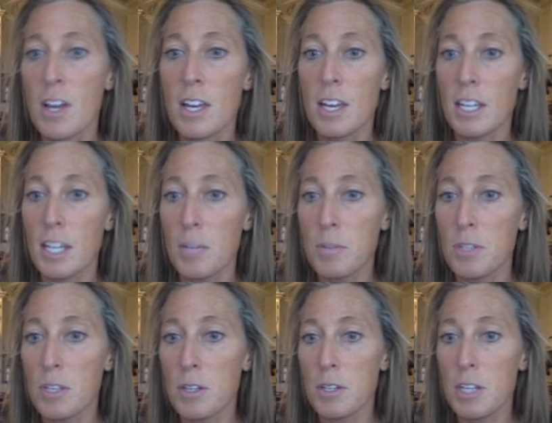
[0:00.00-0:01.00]
It keeps
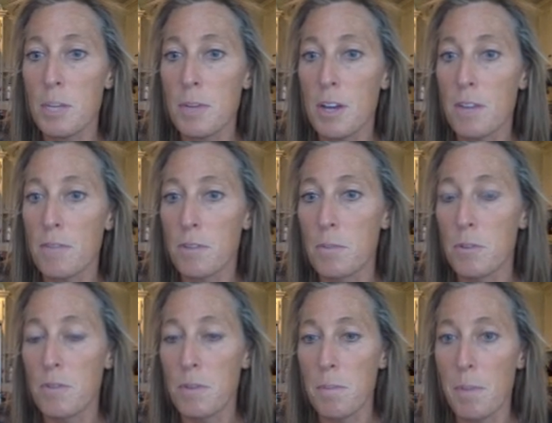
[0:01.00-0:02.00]
the tibia from
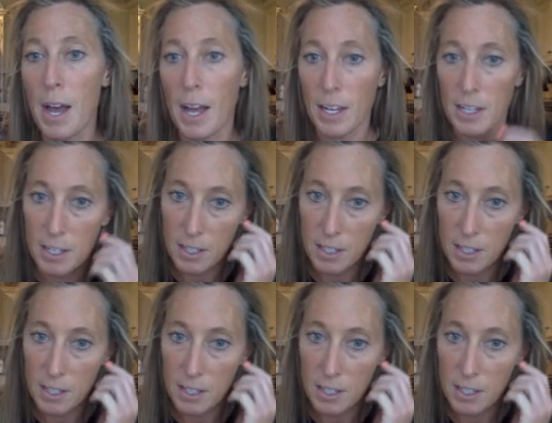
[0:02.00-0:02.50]
moving back.